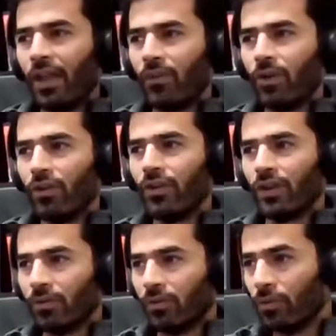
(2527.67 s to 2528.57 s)
like one of
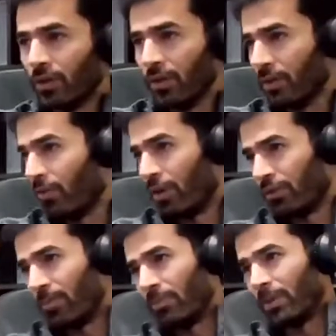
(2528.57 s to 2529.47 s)

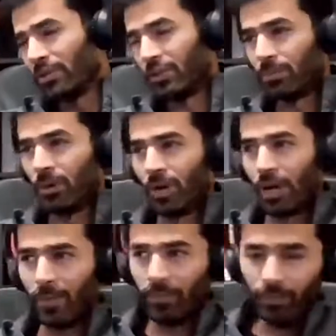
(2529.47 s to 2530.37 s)
the members in the
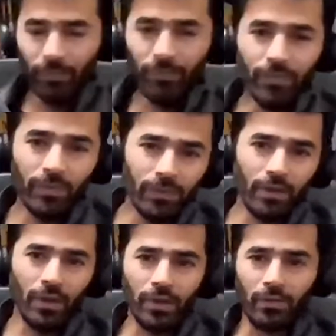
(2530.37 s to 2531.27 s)
program
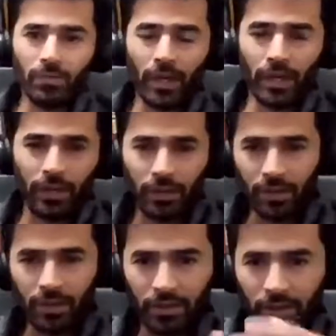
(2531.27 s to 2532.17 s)
in
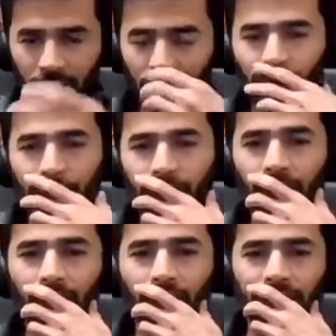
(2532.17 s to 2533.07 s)
the
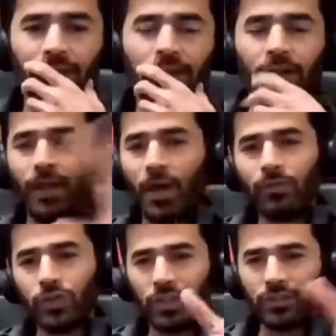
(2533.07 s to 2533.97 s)
100K accelerator. Now
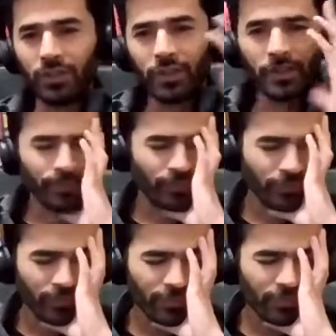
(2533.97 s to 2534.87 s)
I've changed.
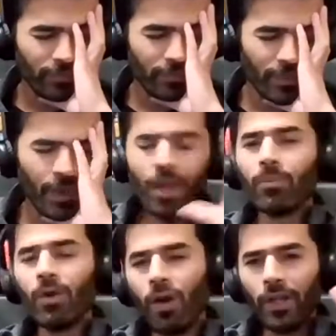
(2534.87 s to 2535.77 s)

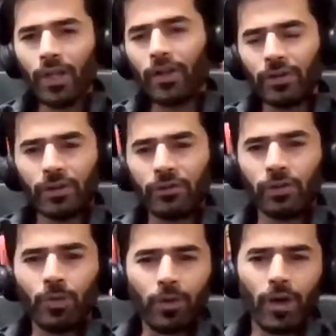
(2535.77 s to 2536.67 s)
I'm calling it a
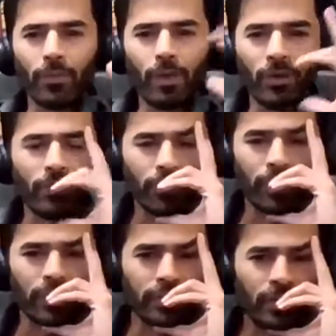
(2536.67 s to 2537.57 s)
different program now, but
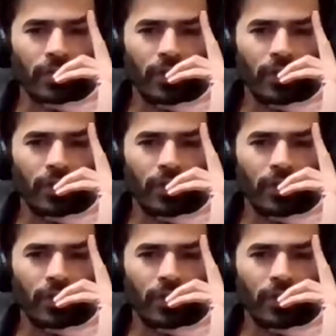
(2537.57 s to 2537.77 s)
it's